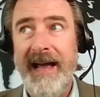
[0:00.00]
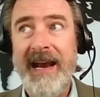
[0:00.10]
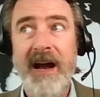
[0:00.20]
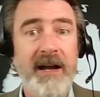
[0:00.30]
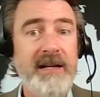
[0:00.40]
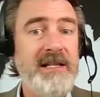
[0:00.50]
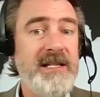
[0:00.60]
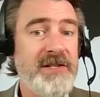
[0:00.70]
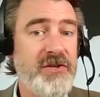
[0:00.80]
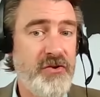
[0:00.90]
and honestly
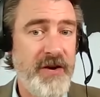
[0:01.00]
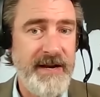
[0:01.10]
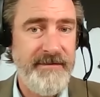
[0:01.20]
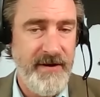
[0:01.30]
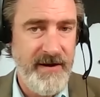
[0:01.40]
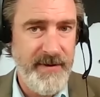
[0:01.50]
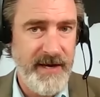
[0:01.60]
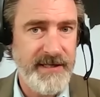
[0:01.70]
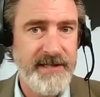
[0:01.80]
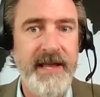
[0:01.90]
doesn't trade very
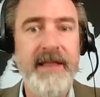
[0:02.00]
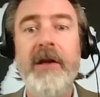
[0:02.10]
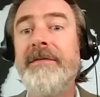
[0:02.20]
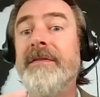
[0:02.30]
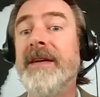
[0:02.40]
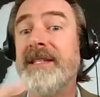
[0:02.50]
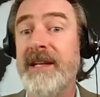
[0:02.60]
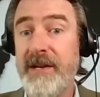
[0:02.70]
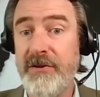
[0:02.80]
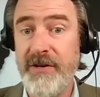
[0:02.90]
much, because then they'll have a
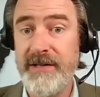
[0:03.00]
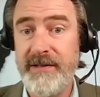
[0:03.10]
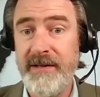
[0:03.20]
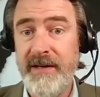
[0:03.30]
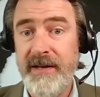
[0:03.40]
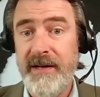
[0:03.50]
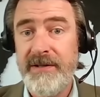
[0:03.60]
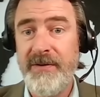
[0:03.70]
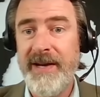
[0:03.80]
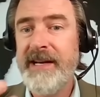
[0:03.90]
vested interest.
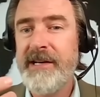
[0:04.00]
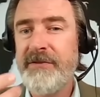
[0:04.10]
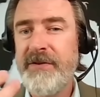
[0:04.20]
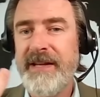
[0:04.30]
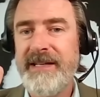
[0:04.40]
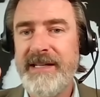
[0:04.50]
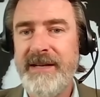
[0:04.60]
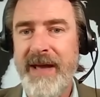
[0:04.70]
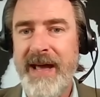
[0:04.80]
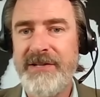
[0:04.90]
So any country that
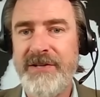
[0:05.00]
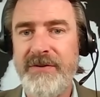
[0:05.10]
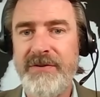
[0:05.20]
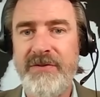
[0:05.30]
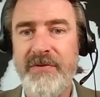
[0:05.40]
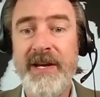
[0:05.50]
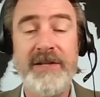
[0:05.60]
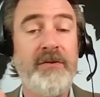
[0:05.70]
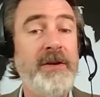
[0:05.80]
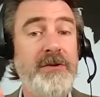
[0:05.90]
doesn't match those three
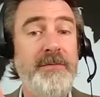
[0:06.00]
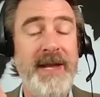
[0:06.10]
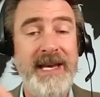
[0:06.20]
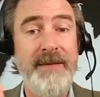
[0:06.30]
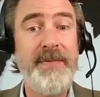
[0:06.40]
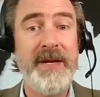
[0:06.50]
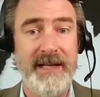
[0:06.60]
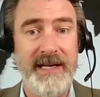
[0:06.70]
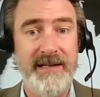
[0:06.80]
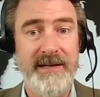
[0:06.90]
is going to
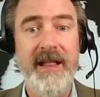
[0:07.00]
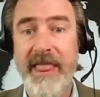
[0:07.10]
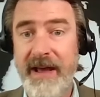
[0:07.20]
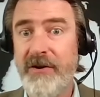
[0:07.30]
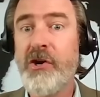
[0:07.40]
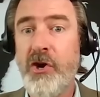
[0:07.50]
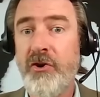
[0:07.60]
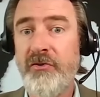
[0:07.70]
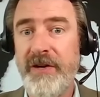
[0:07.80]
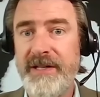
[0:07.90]
manipulate their
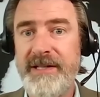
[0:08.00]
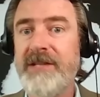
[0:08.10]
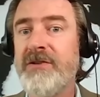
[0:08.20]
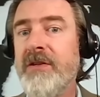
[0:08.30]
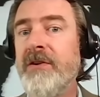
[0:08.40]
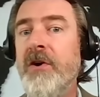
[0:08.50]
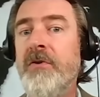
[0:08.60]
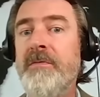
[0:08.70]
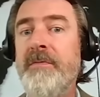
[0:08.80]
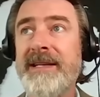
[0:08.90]
currency to their
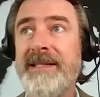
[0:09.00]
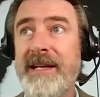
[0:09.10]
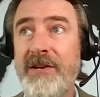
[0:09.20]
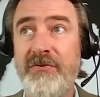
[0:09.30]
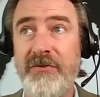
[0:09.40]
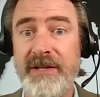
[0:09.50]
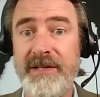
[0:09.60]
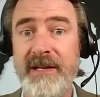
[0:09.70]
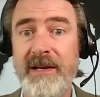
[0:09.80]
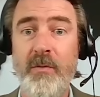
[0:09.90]
own best
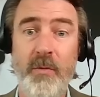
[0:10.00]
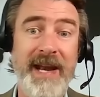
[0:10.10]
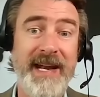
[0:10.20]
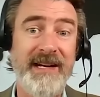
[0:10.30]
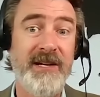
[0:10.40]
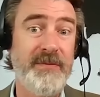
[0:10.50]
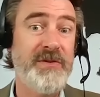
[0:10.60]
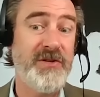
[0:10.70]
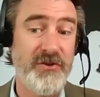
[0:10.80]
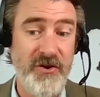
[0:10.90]
interests when it
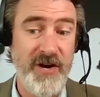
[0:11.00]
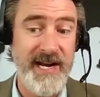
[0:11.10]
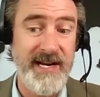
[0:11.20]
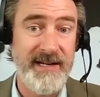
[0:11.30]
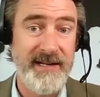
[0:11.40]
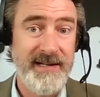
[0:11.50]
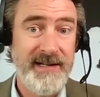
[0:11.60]
comes to trade.